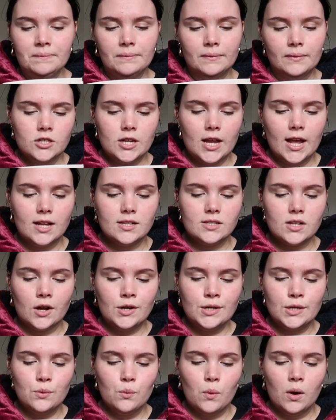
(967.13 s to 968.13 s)
She has
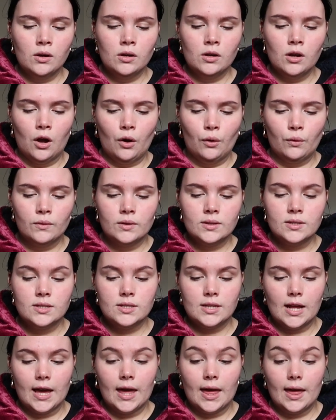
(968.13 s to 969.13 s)
only one goal,
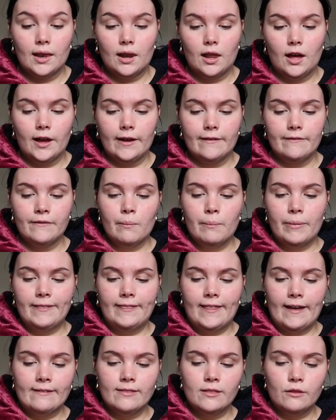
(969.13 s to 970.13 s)
stay alive. But
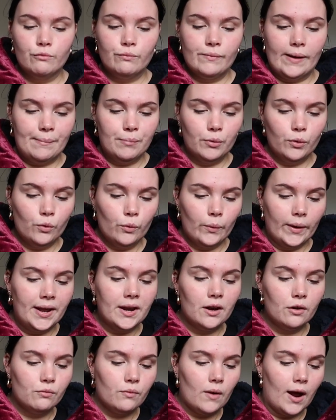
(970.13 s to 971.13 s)
then the rebel queen
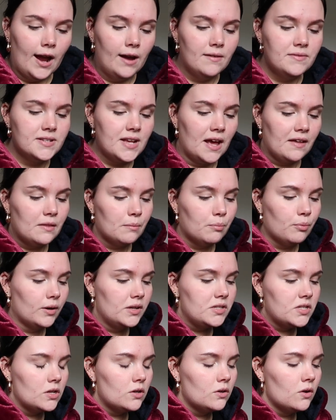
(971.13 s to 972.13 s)
arrives at the
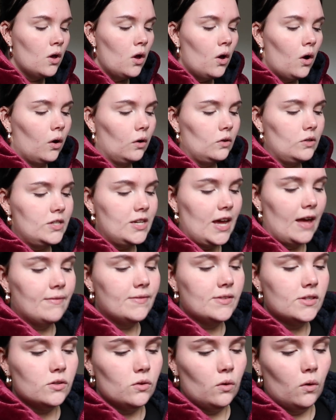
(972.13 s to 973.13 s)
prison on
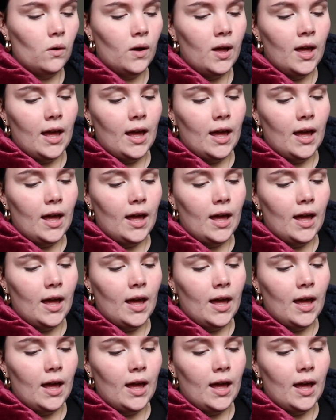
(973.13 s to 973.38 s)
death's door,